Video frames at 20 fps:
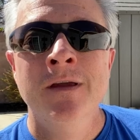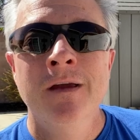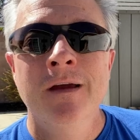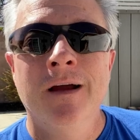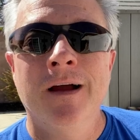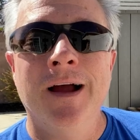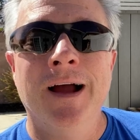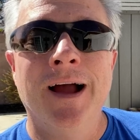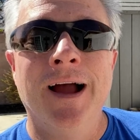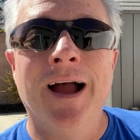
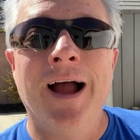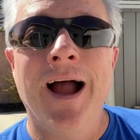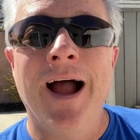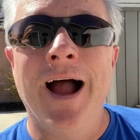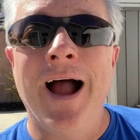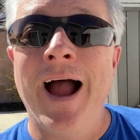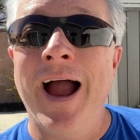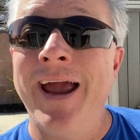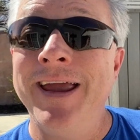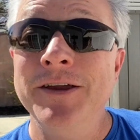I
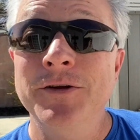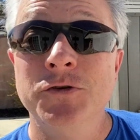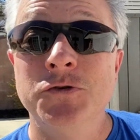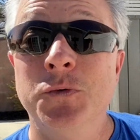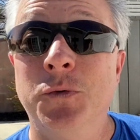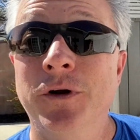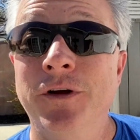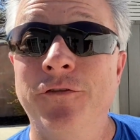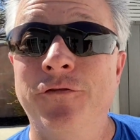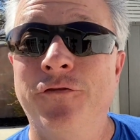use
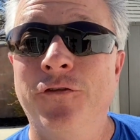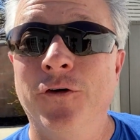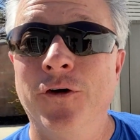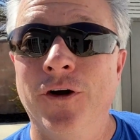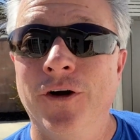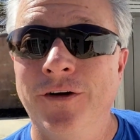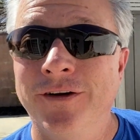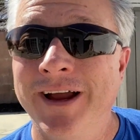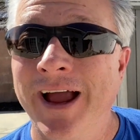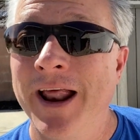wood
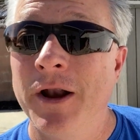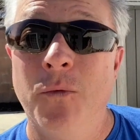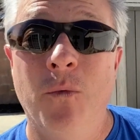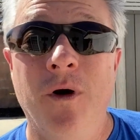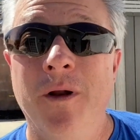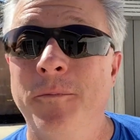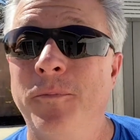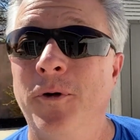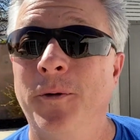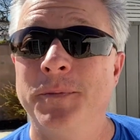for kind of
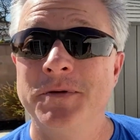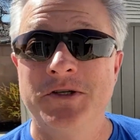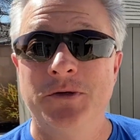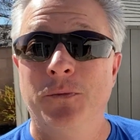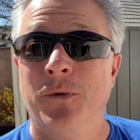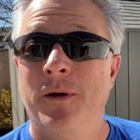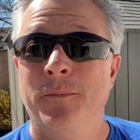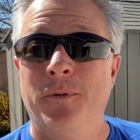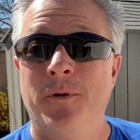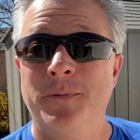one purpose and
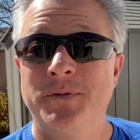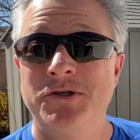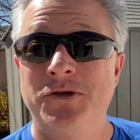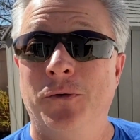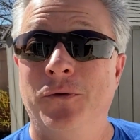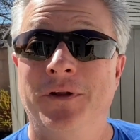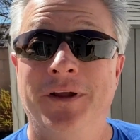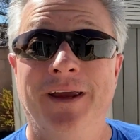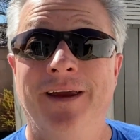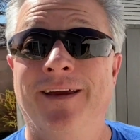one purpose
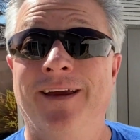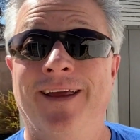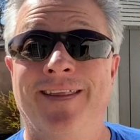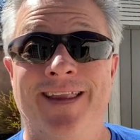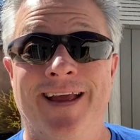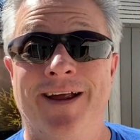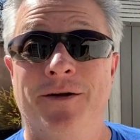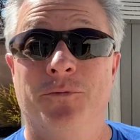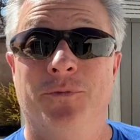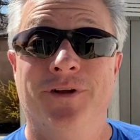only, and
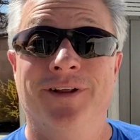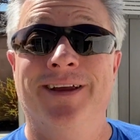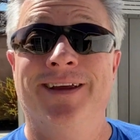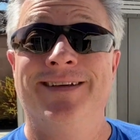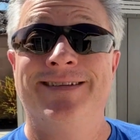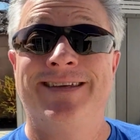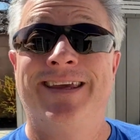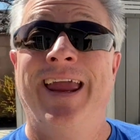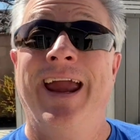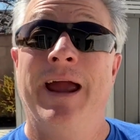that really
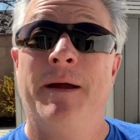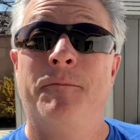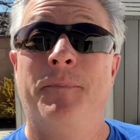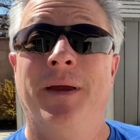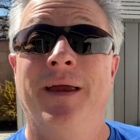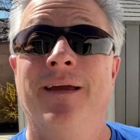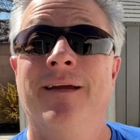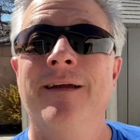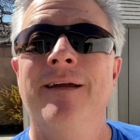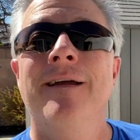is
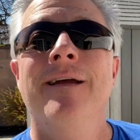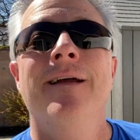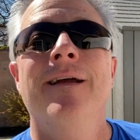camping.